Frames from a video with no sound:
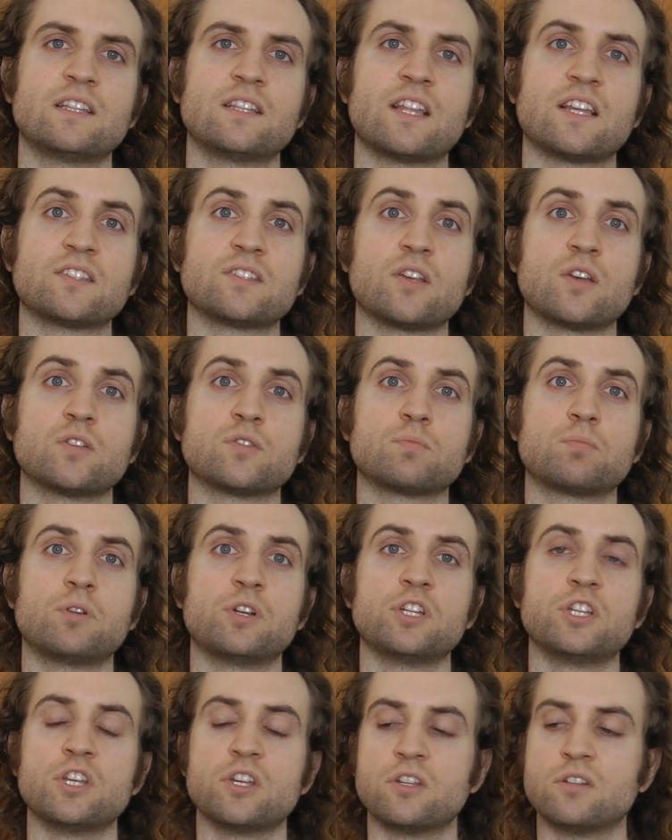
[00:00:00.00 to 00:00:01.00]
That sounds
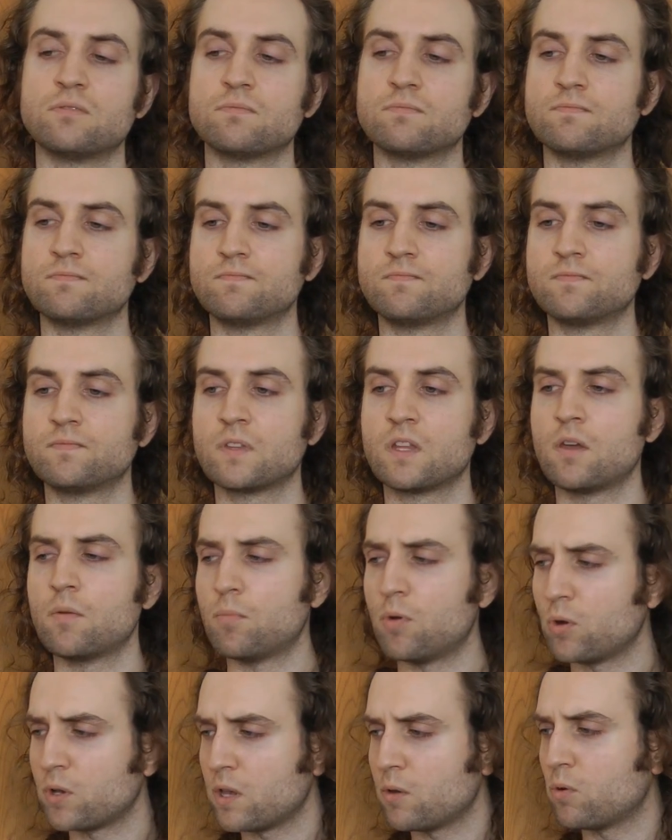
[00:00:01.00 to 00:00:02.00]
pretty good.
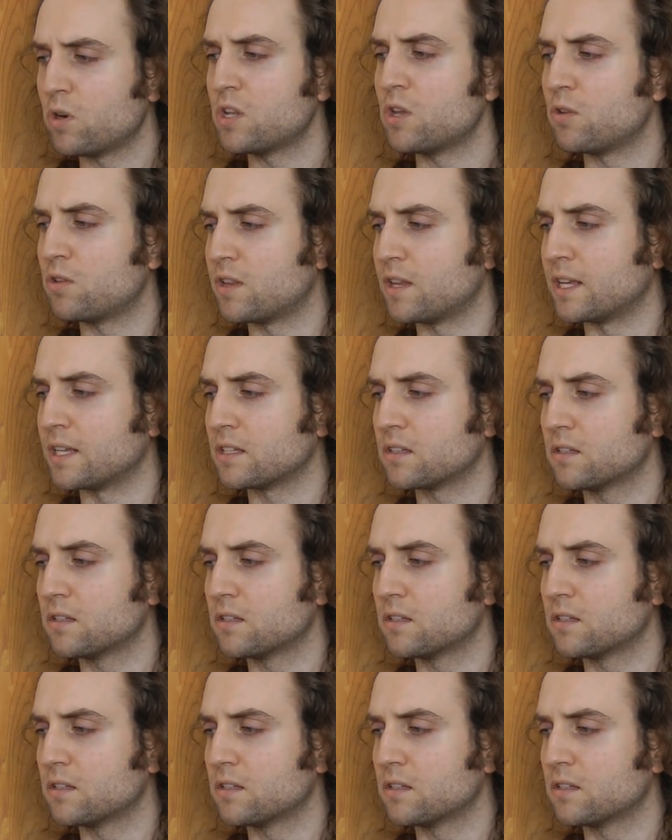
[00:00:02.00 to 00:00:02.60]
Pookie, what do you think?